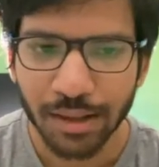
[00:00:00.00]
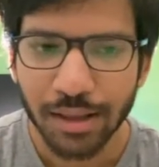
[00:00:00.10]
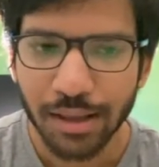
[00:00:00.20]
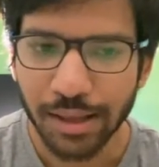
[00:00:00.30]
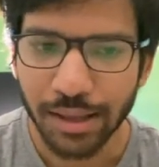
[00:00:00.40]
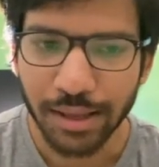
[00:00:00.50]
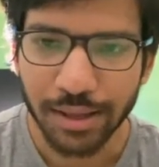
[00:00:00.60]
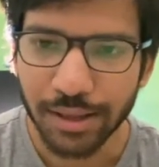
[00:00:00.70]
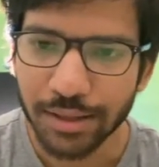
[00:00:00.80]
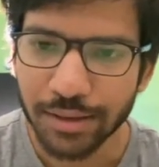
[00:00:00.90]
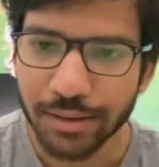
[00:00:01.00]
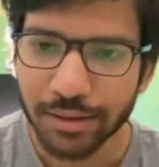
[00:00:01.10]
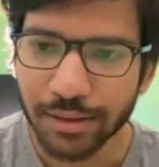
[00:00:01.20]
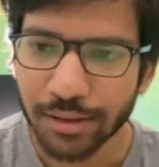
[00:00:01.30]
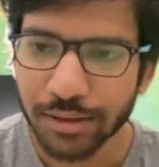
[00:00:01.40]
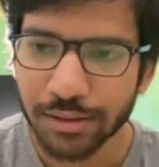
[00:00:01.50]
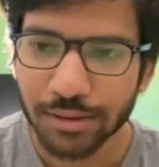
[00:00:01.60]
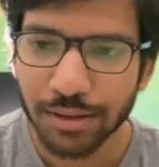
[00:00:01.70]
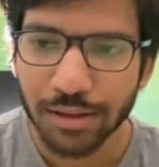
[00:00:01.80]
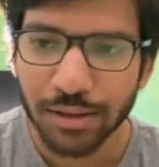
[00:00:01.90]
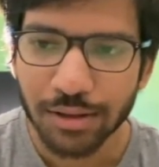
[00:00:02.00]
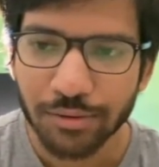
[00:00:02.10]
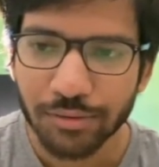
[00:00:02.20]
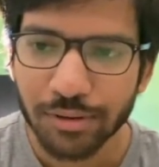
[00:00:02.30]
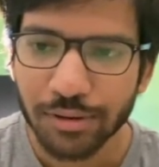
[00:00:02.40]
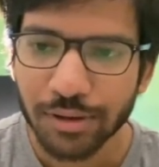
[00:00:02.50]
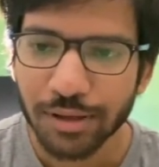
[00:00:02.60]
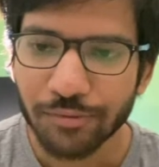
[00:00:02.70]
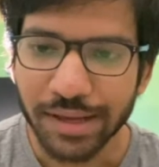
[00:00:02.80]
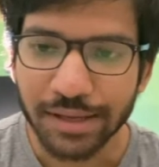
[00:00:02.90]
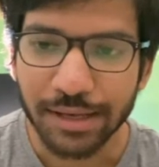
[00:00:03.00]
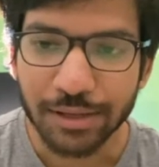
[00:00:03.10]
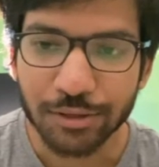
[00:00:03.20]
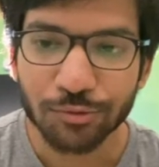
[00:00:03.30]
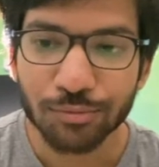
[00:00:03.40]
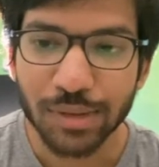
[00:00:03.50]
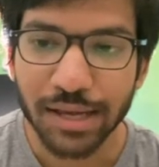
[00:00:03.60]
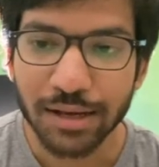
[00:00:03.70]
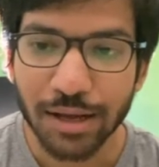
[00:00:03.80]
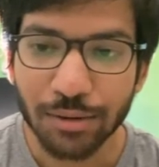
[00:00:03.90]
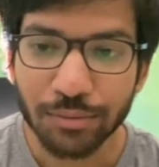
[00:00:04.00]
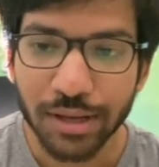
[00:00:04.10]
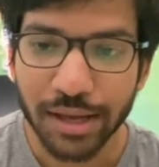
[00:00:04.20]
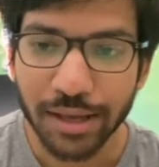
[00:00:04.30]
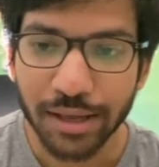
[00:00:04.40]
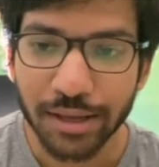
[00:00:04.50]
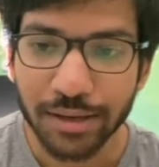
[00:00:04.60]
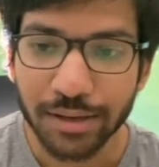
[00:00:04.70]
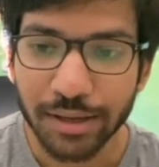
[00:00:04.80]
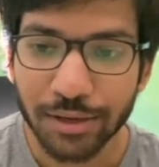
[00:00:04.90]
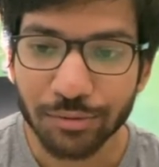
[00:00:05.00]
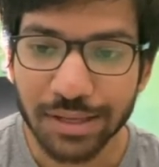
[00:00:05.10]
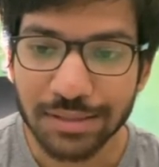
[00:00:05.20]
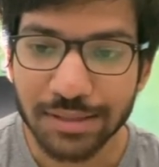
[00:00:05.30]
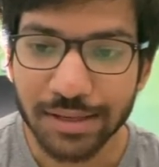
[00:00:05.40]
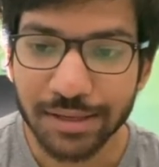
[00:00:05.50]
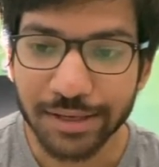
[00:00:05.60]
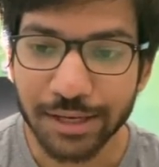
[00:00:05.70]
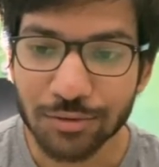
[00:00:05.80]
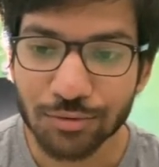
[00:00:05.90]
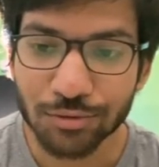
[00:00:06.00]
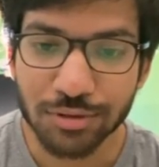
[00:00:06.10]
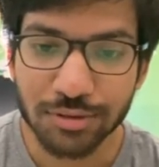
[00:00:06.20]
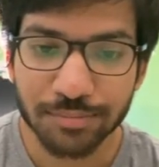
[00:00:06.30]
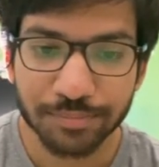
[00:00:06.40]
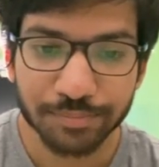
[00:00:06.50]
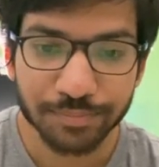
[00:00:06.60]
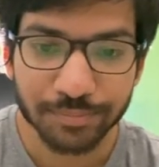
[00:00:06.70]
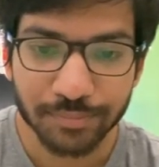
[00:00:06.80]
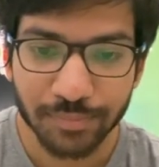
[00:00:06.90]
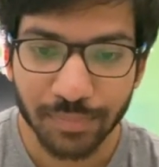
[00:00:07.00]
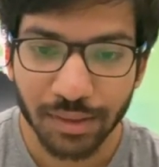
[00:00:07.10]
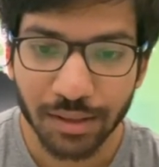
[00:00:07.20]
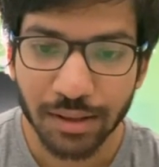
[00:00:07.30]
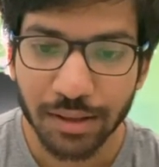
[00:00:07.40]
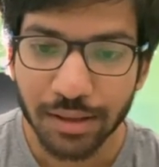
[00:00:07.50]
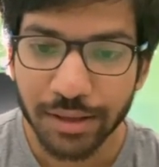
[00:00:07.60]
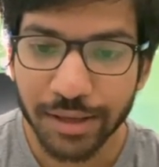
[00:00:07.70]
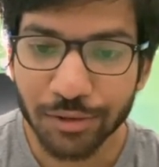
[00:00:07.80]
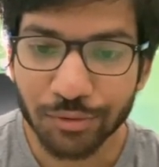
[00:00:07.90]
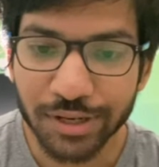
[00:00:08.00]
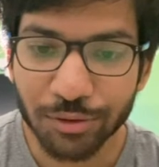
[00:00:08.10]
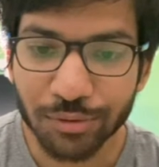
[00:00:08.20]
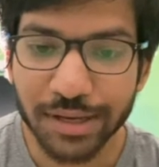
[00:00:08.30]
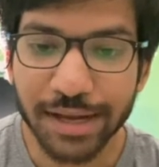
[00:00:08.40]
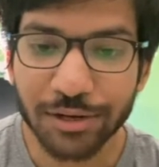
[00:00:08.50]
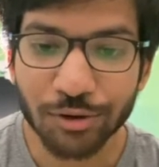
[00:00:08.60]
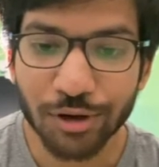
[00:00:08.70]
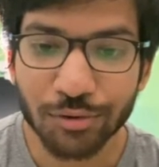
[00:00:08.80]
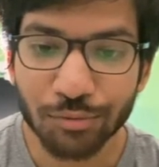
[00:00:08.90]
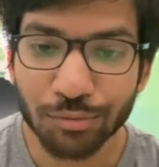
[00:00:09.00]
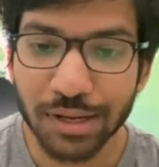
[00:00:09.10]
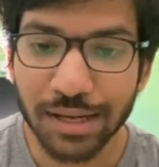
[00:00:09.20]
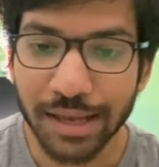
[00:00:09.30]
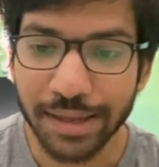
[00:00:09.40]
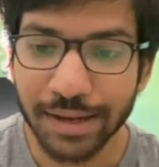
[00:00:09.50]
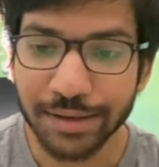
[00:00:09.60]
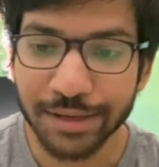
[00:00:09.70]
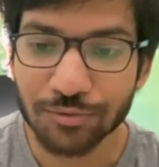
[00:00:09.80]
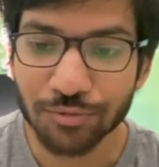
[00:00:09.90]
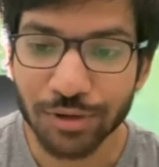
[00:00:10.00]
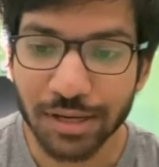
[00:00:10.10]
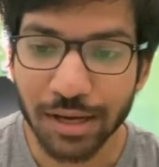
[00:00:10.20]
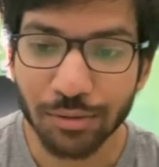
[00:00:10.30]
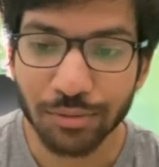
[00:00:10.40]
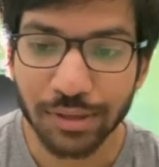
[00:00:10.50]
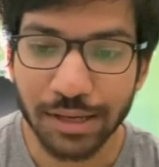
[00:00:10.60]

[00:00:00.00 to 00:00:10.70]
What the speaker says: And if I click to my account, and here you can see the data source. Here you need to connect your Google Analytics for account.